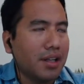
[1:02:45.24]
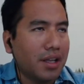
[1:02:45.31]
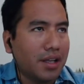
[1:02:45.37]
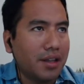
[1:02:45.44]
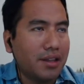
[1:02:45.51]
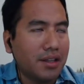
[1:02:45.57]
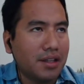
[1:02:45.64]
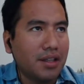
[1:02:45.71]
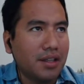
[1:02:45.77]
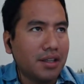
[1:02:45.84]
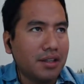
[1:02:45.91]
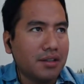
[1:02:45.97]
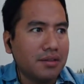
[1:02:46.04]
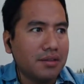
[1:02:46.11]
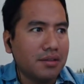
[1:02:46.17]
I think
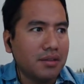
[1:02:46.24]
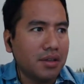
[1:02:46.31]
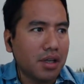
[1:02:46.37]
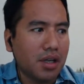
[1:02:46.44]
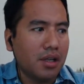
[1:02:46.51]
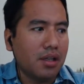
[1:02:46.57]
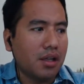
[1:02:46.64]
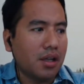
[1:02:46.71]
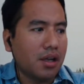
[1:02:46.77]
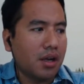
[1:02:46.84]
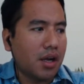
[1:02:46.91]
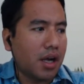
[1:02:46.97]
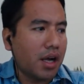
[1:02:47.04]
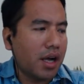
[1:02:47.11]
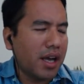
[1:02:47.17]
that
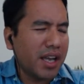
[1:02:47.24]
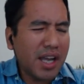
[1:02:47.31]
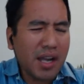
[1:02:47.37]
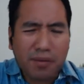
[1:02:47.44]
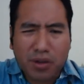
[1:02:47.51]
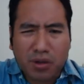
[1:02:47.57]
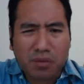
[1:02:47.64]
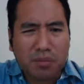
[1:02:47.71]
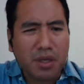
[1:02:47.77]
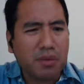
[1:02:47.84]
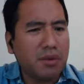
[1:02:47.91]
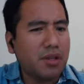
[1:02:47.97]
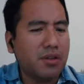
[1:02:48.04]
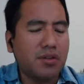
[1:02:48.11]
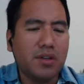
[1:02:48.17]
uh, I have done
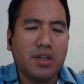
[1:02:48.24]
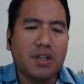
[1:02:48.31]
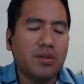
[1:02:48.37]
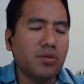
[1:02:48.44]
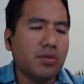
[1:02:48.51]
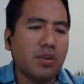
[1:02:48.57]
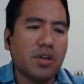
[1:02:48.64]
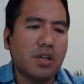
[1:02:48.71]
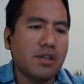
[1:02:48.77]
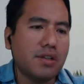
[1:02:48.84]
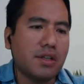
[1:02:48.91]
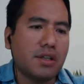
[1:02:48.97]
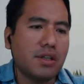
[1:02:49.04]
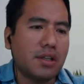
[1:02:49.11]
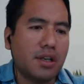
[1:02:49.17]
maybe three tutorials
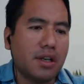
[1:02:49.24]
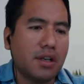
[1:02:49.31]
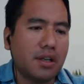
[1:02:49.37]
that are,